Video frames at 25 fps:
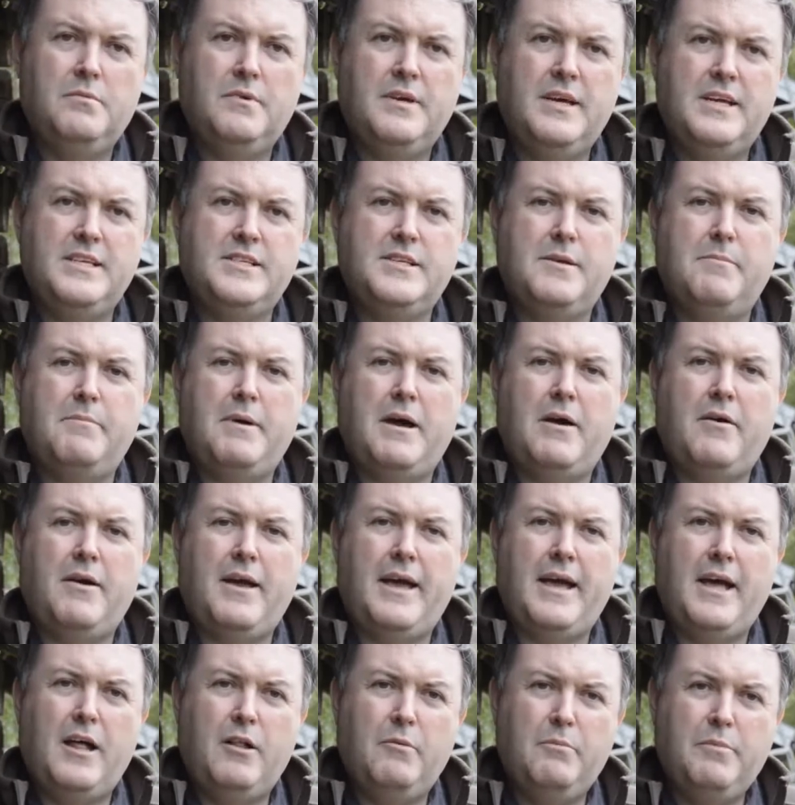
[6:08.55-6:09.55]
It's about
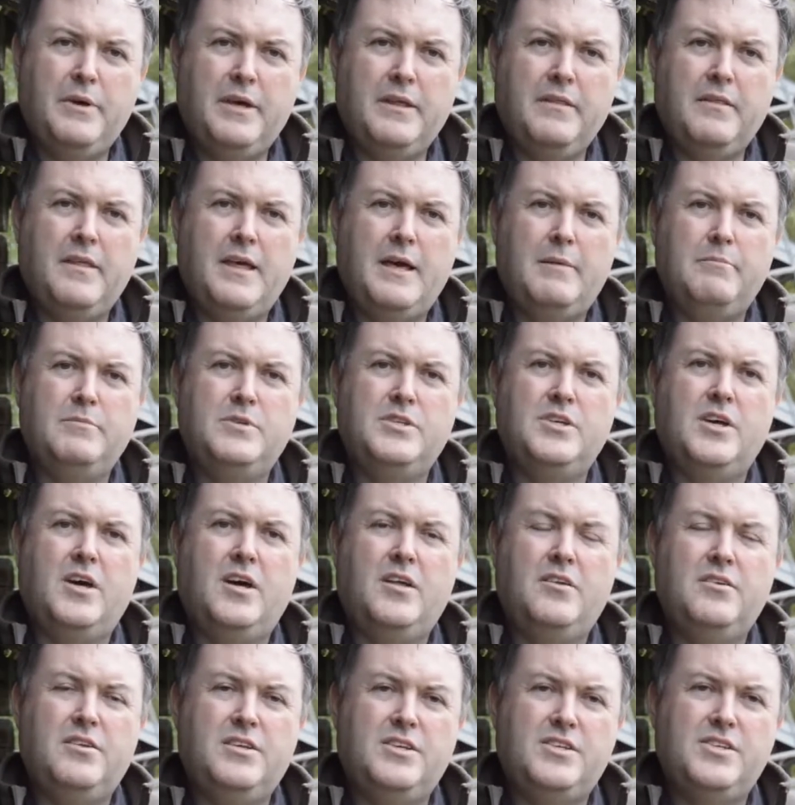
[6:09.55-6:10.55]
helping them to
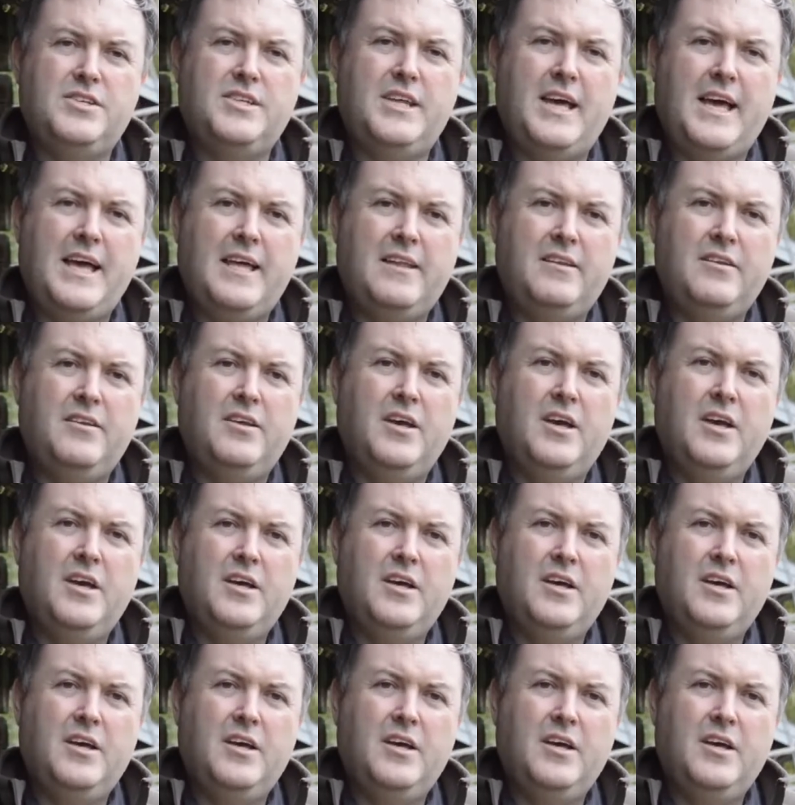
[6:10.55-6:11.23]
understand,